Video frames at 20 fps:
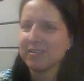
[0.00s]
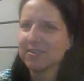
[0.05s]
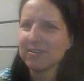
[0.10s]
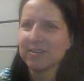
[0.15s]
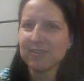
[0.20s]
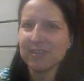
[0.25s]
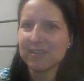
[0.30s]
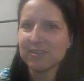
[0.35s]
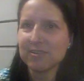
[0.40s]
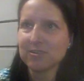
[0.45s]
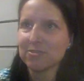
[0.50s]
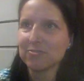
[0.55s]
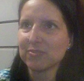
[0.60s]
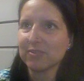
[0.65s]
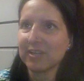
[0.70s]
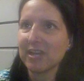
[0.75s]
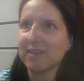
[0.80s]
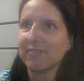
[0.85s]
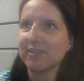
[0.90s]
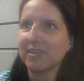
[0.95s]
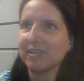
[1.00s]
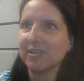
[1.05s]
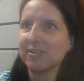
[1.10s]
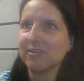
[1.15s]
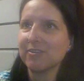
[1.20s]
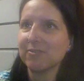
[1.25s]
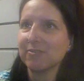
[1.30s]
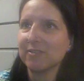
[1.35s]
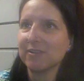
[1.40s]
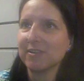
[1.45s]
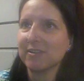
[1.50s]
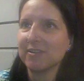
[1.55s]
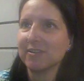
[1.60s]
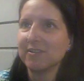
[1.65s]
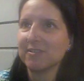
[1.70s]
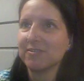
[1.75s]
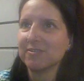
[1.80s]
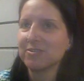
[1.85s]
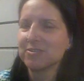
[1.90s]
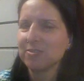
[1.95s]
So that doesn't really have anything to do with it
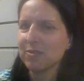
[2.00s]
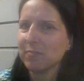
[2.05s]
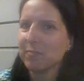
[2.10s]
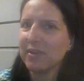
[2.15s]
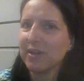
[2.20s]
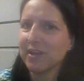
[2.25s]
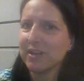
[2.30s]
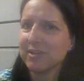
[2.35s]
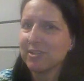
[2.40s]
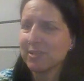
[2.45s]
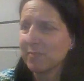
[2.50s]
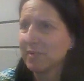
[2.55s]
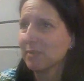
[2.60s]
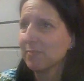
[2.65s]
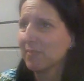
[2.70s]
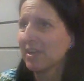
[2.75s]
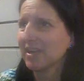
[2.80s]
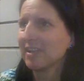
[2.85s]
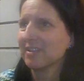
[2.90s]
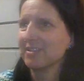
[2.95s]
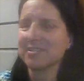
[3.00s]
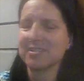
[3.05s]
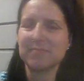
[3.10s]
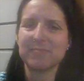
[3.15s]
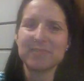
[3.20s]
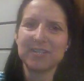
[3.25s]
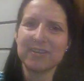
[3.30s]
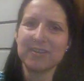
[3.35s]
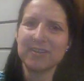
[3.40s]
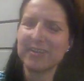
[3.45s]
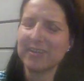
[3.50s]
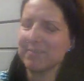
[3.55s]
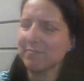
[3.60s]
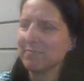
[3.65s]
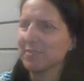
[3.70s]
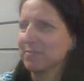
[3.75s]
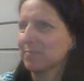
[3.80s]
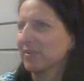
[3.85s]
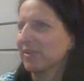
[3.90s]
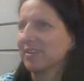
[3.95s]
so much. I mean, it might at
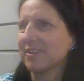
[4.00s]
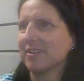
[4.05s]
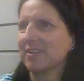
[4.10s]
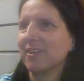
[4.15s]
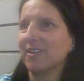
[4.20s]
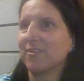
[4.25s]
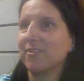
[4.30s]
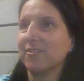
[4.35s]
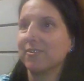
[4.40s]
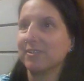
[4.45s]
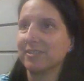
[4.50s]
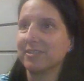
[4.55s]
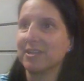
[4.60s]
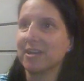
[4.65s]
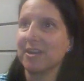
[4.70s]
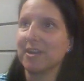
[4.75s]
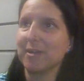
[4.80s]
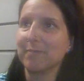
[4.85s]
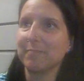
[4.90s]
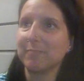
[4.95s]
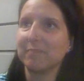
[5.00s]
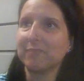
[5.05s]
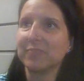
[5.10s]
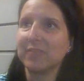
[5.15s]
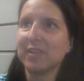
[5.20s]
sometimes, but not all the time.